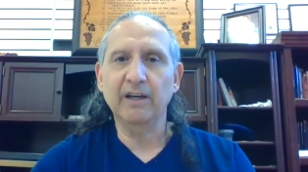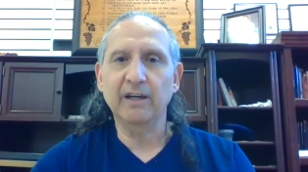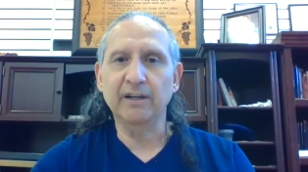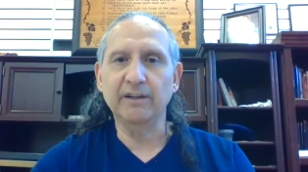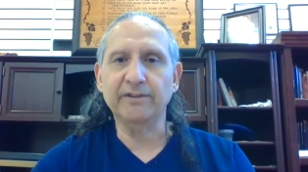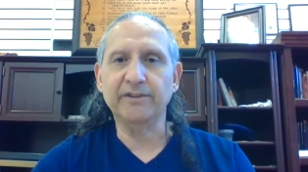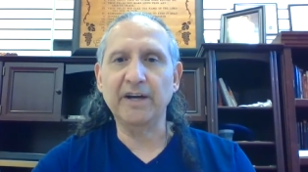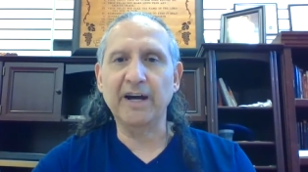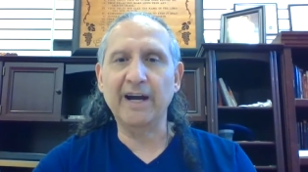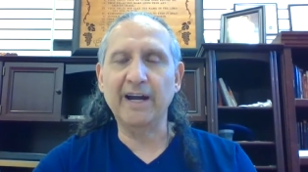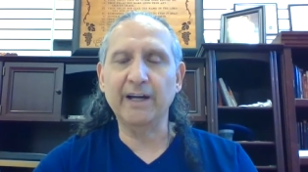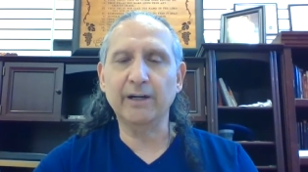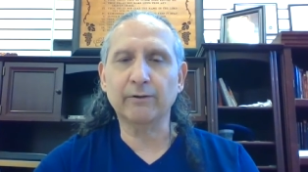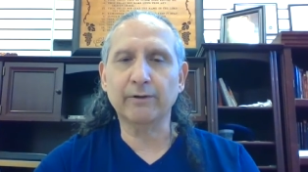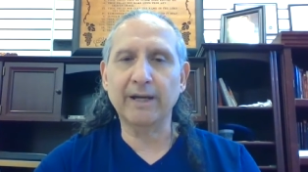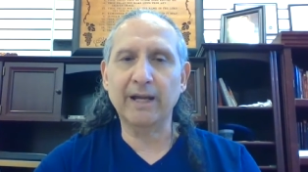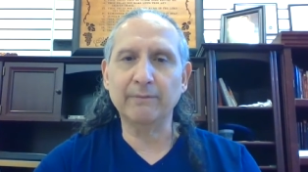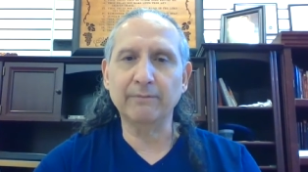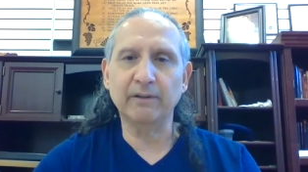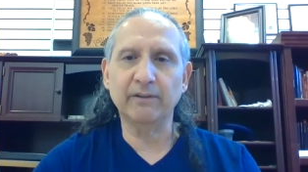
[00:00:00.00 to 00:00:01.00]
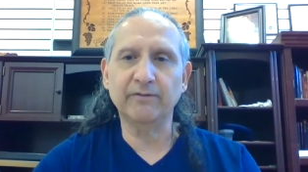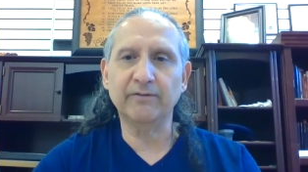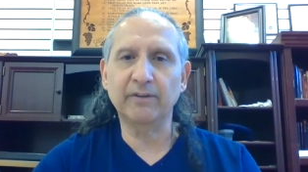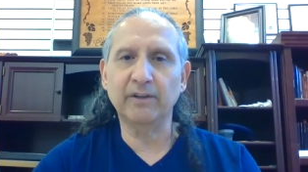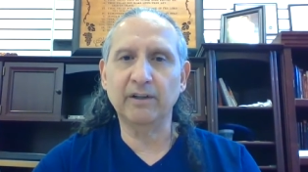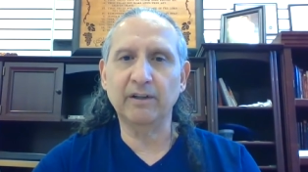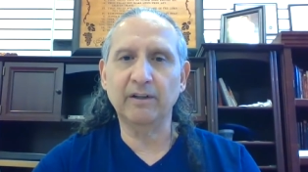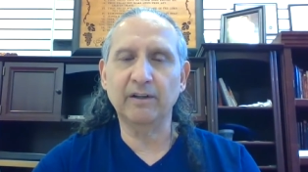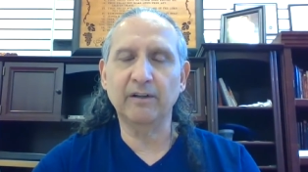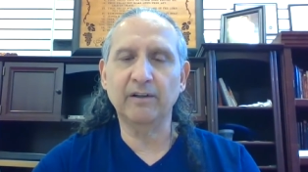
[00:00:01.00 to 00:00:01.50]
a diagram
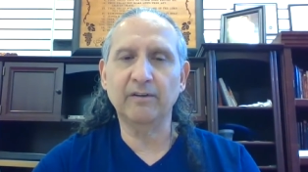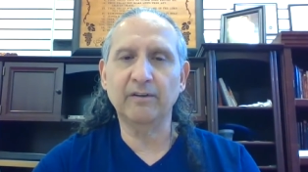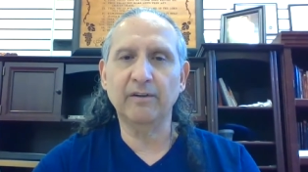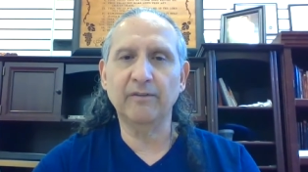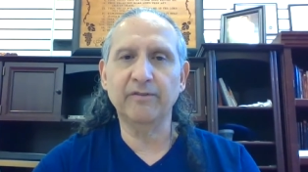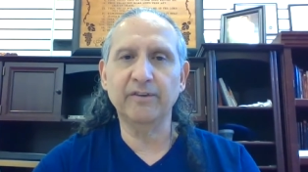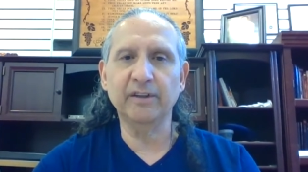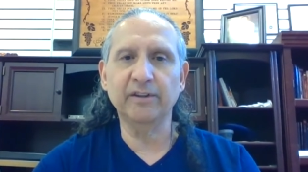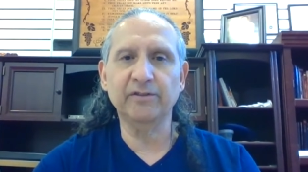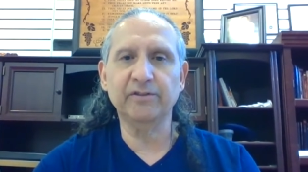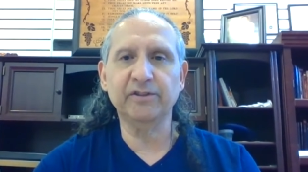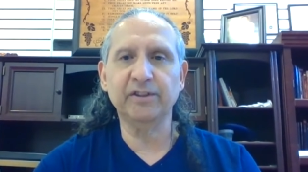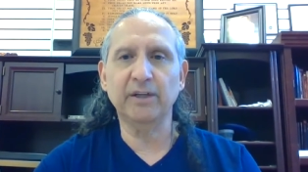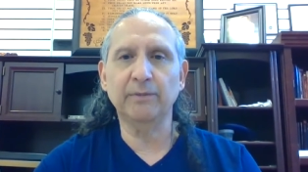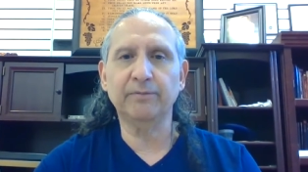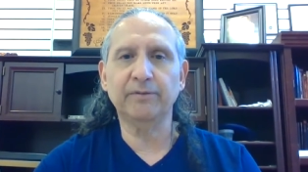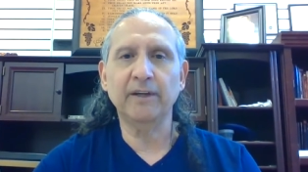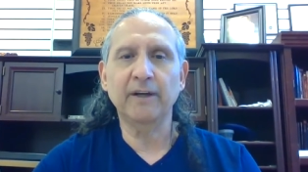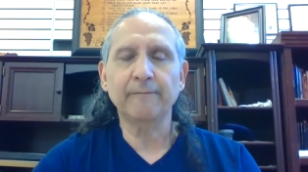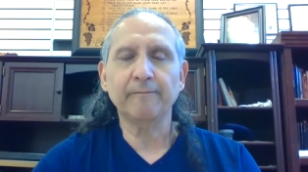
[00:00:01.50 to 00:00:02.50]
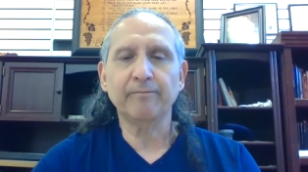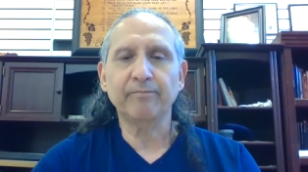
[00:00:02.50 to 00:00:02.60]
of these ships,